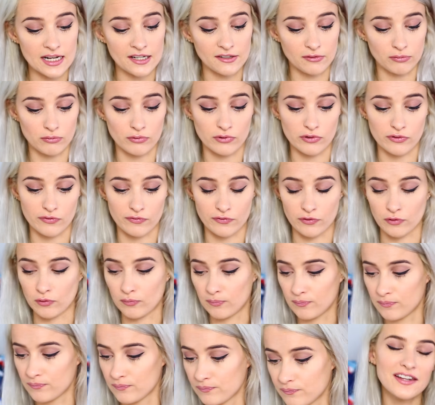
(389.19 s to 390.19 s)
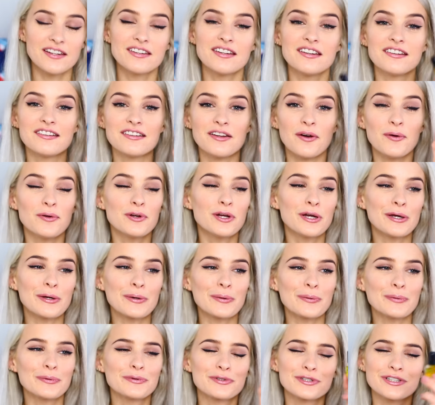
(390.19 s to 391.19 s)
It's wonderful. This is so
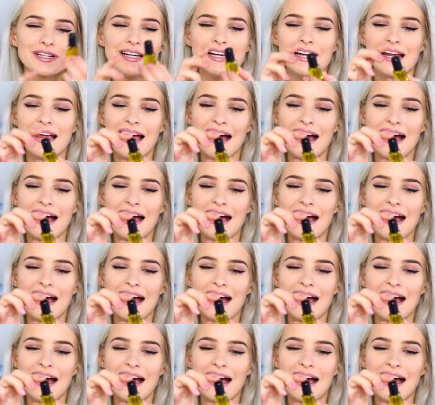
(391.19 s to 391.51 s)
cute.